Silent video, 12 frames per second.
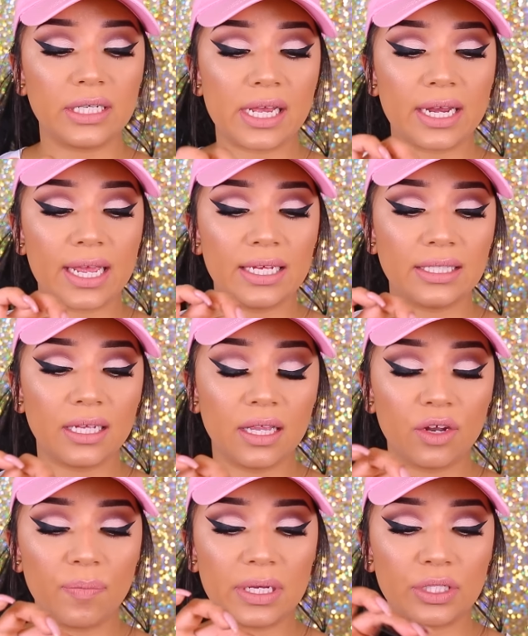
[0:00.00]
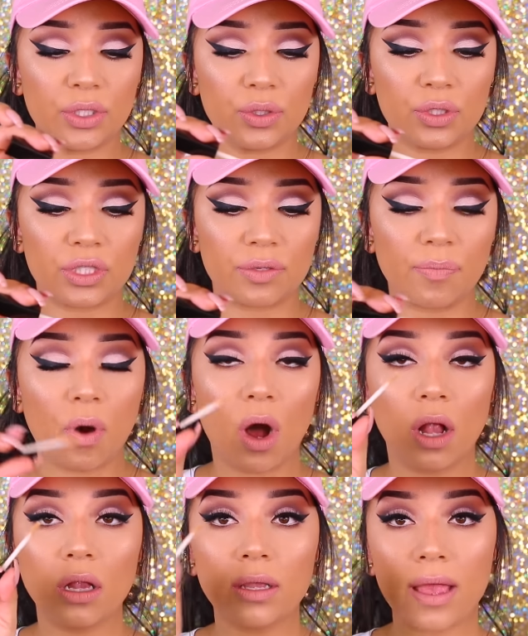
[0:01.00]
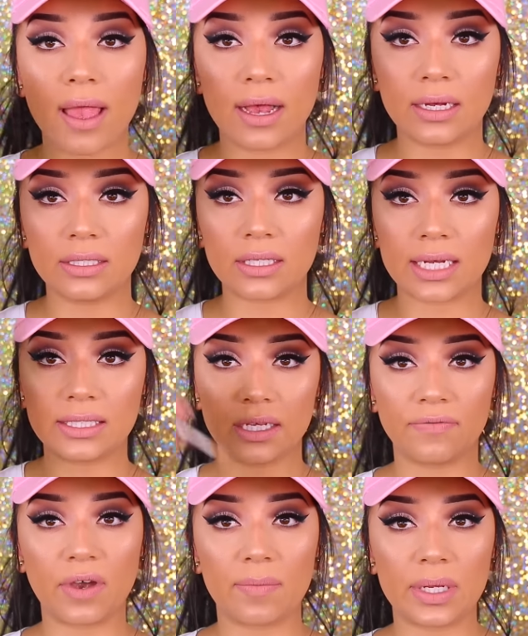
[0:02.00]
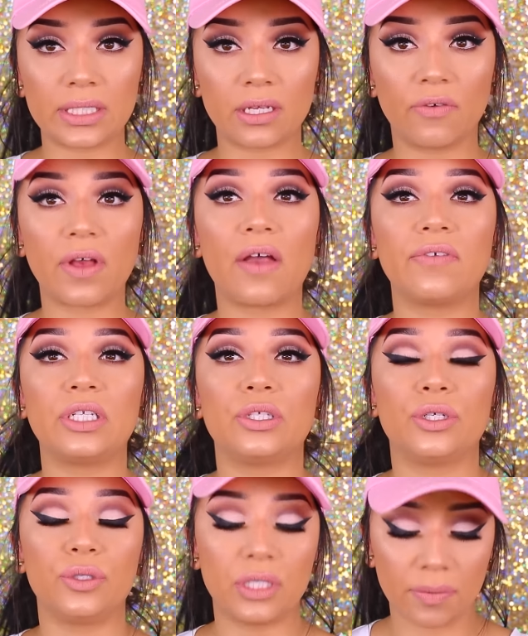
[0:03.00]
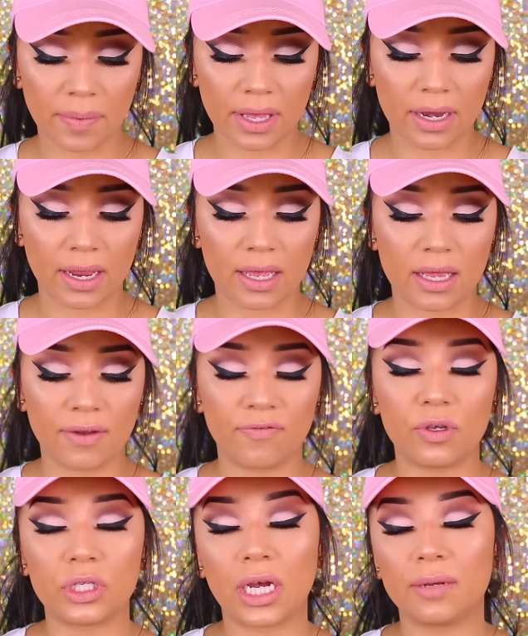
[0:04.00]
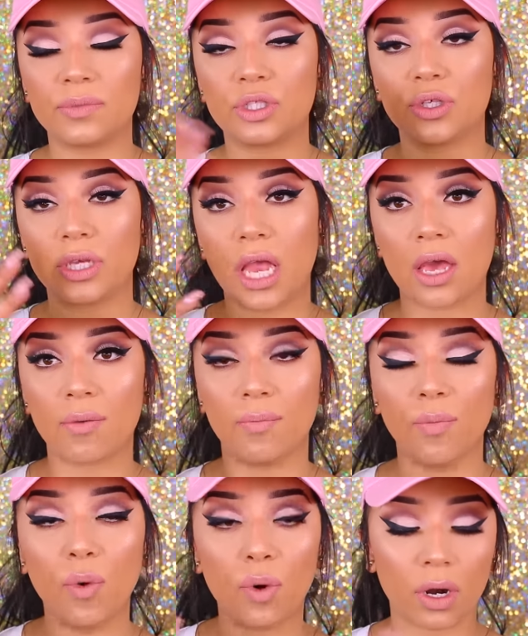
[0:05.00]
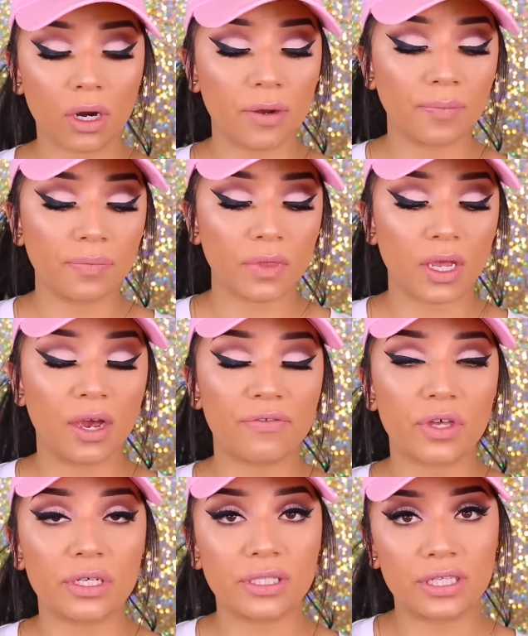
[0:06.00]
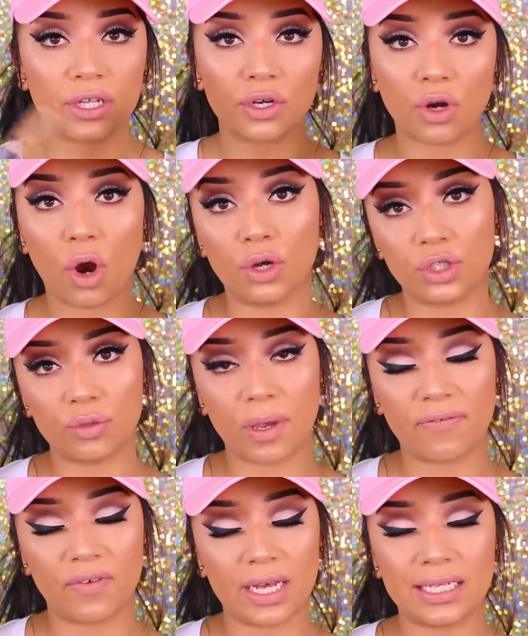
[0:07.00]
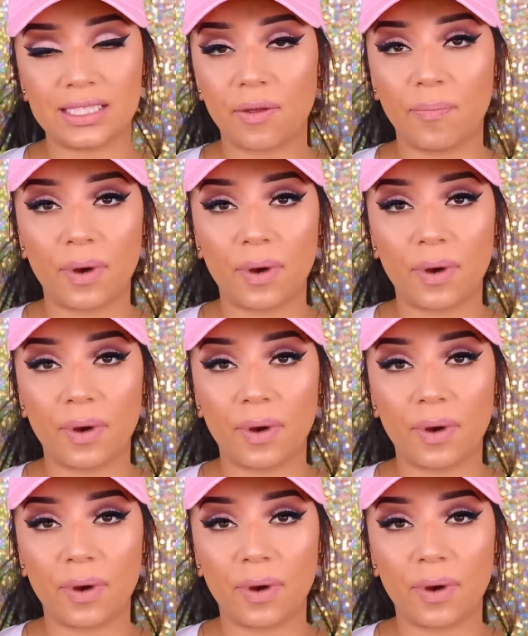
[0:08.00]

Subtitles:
It is a little bit too small, and I did find myself having to dip it in a few times to get more of the concealer onto my face.